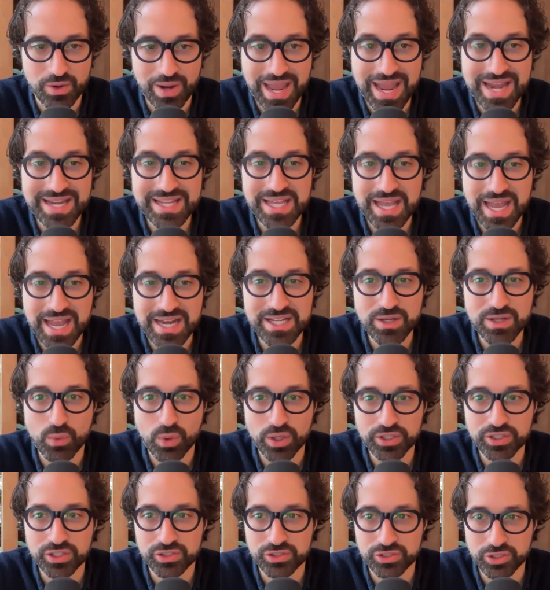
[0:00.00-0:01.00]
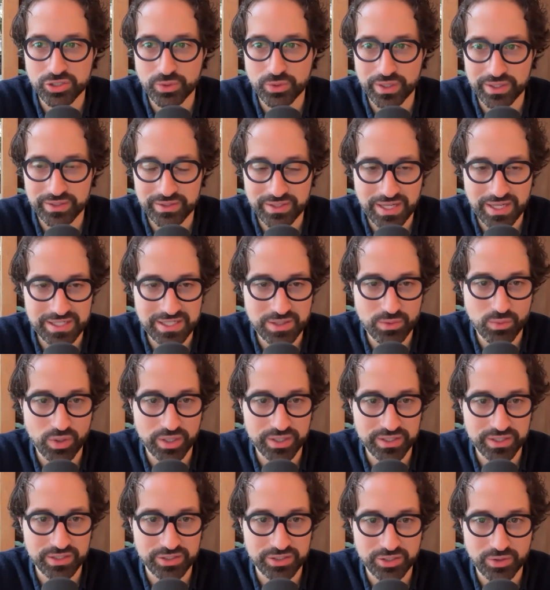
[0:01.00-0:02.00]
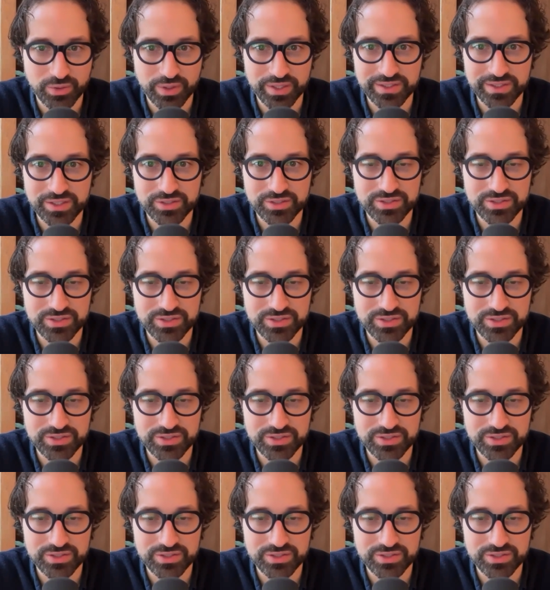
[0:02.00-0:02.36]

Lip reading: anyone can do it. Anyone can do it.